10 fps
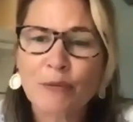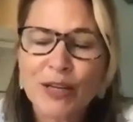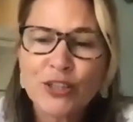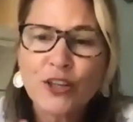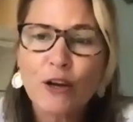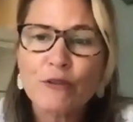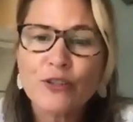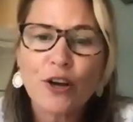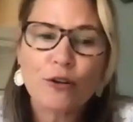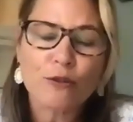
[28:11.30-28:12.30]
show
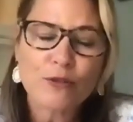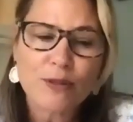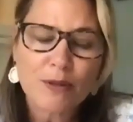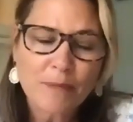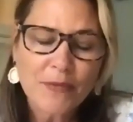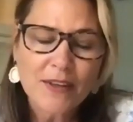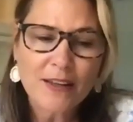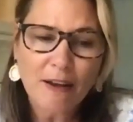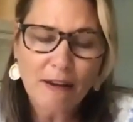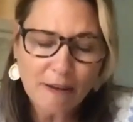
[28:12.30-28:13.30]
results,
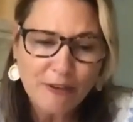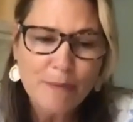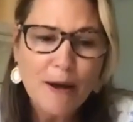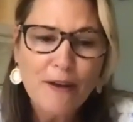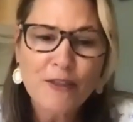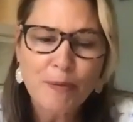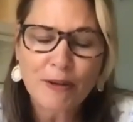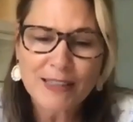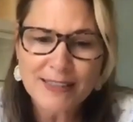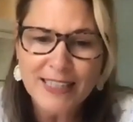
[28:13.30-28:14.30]
every month,
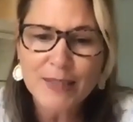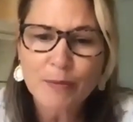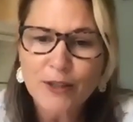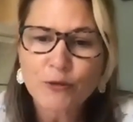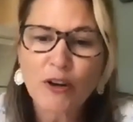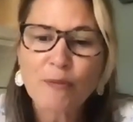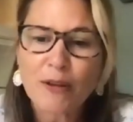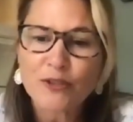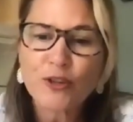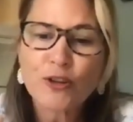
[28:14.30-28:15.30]
but 6 months, 12
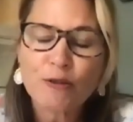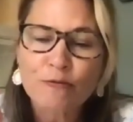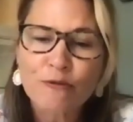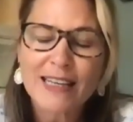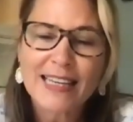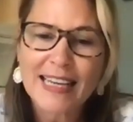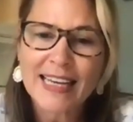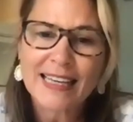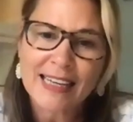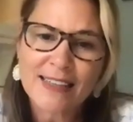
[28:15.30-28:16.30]
months, you can really
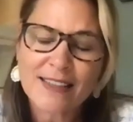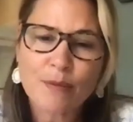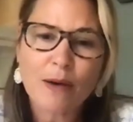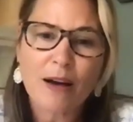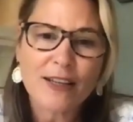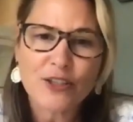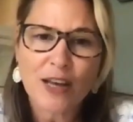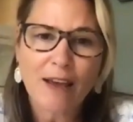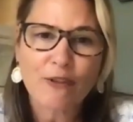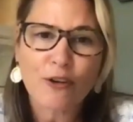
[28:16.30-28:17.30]
eat into the market
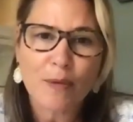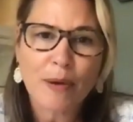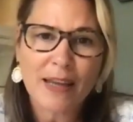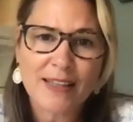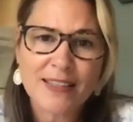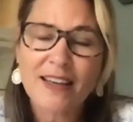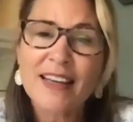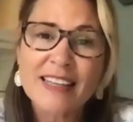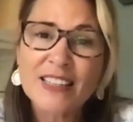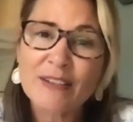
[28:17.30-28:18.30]
share of your competitor.
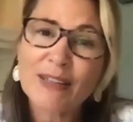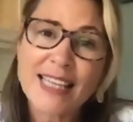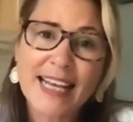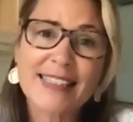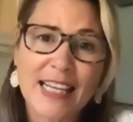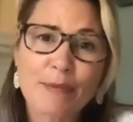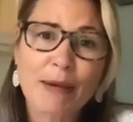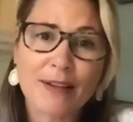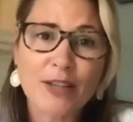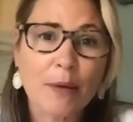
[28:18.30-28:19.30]
So it takes that
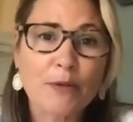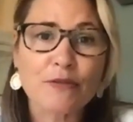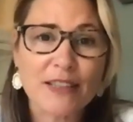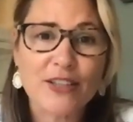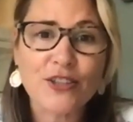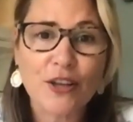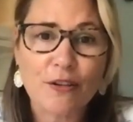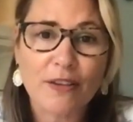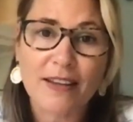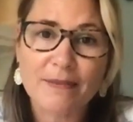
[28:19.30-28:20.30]
amount of time to really show
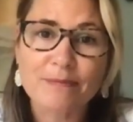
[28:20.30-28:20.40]
that.